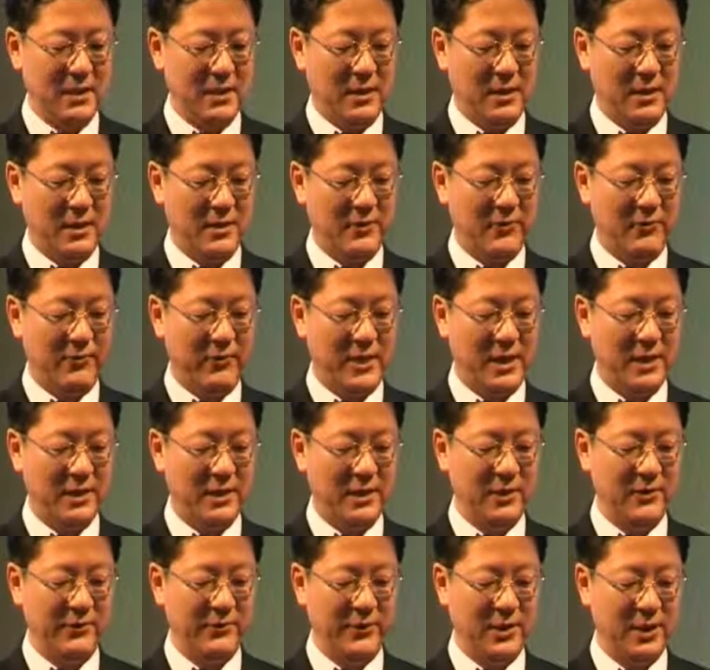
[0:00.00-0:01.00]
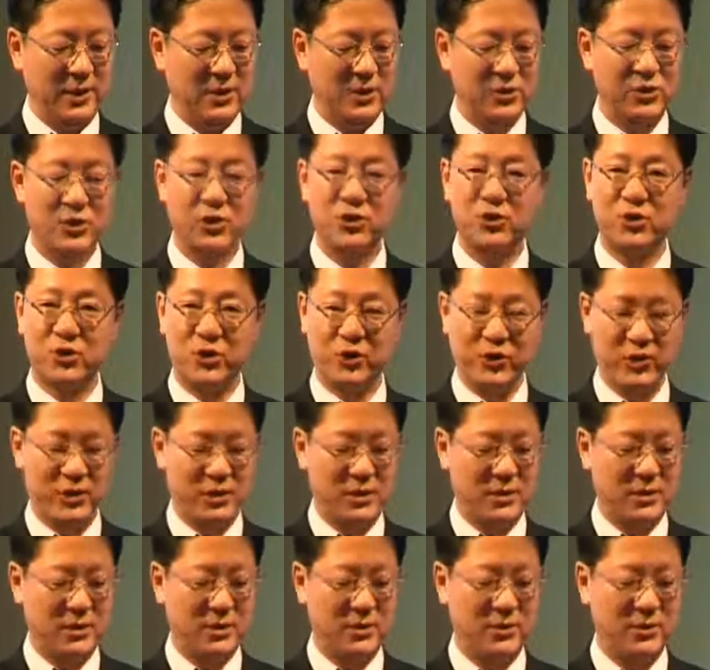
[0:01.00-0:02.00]
And finally, patient
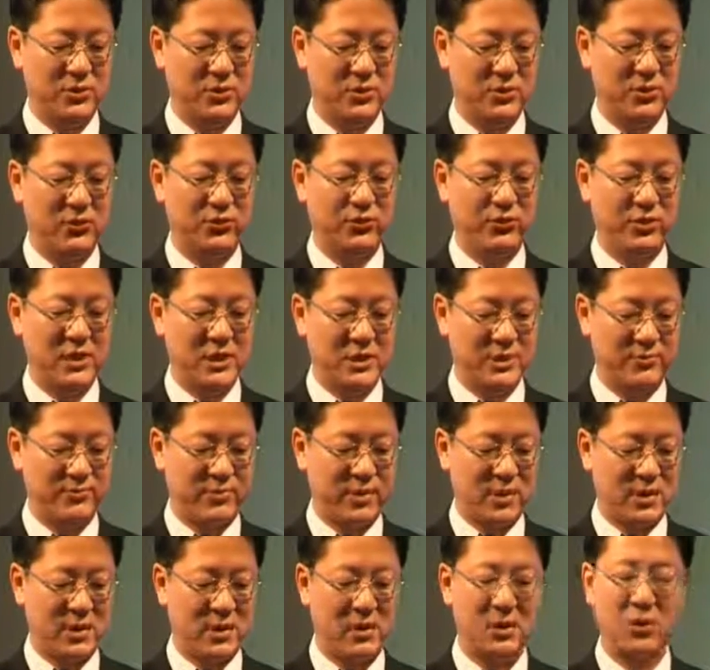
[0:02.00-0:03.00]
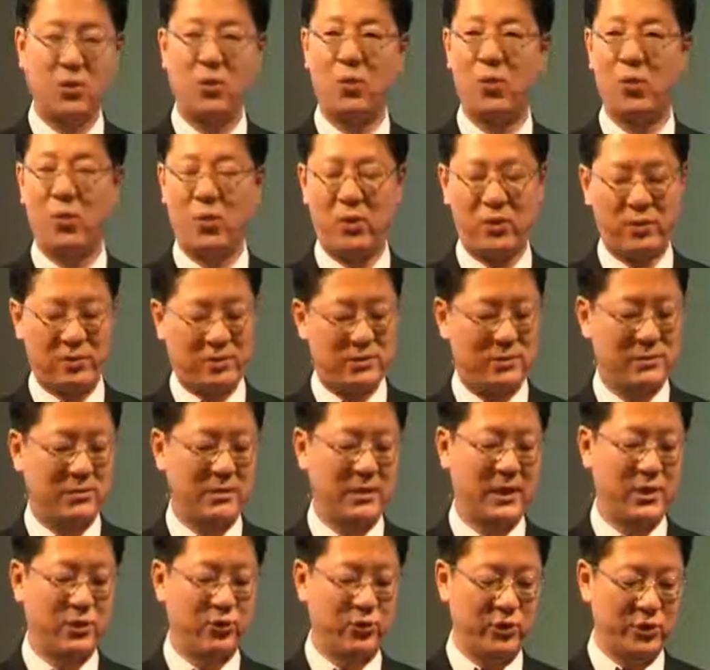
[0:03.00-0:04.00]
choice to transplant or
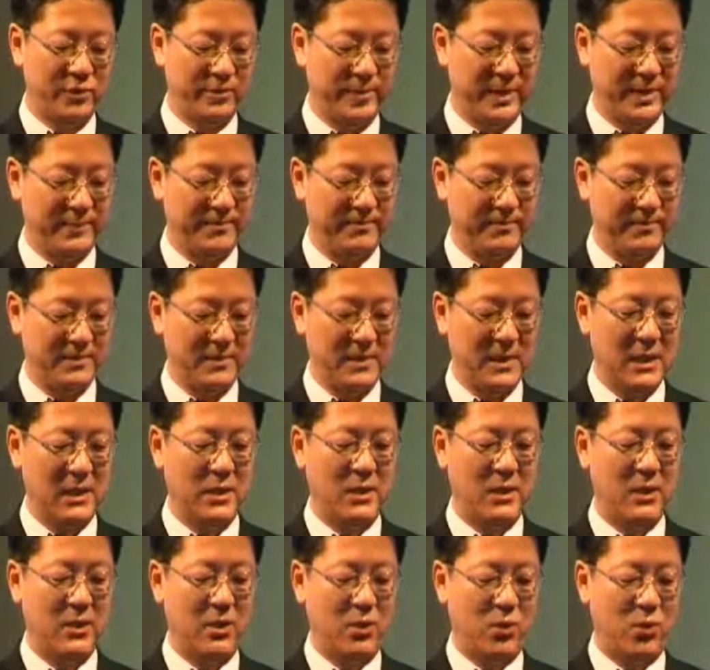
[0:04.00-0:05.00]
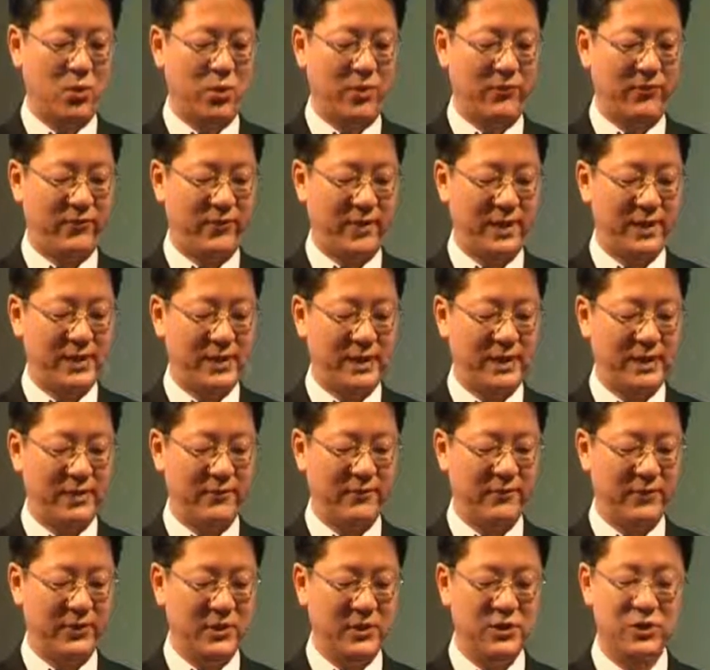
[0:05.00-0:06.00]
ectodermal. Or finally,
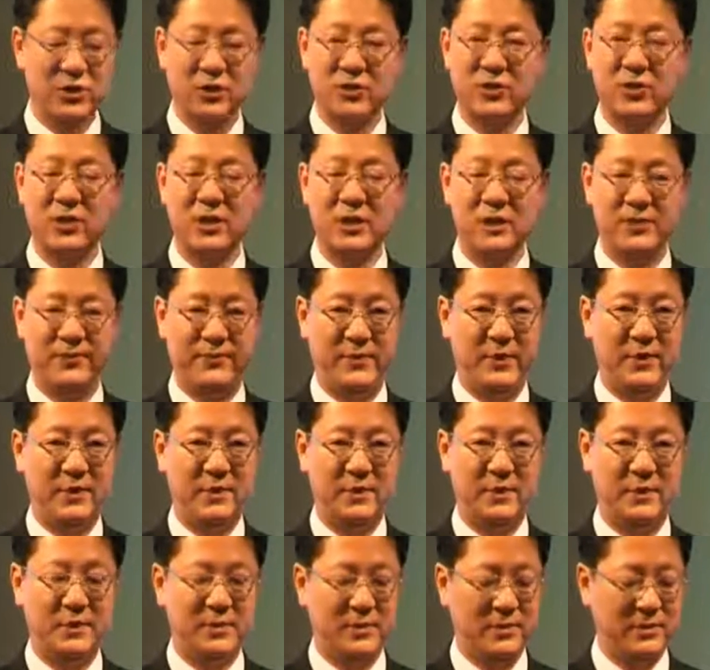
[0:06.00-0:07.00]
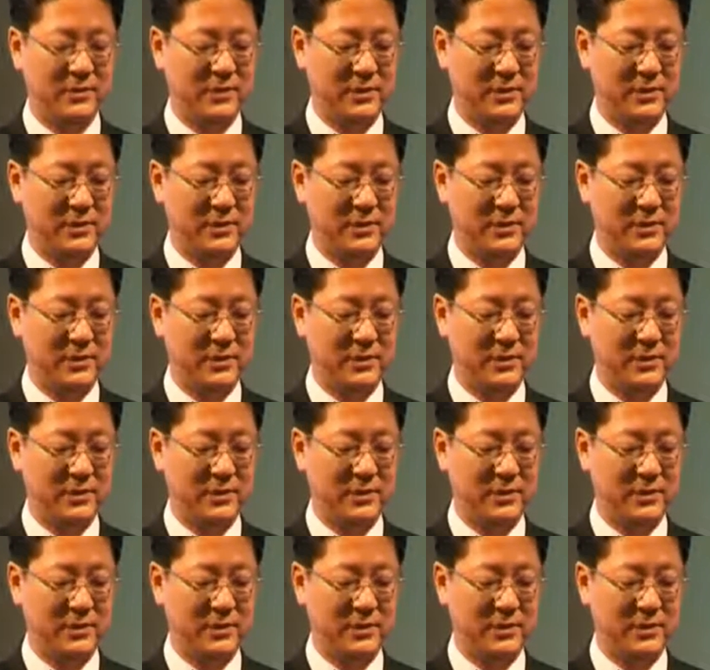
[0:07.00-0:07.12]
patient experience,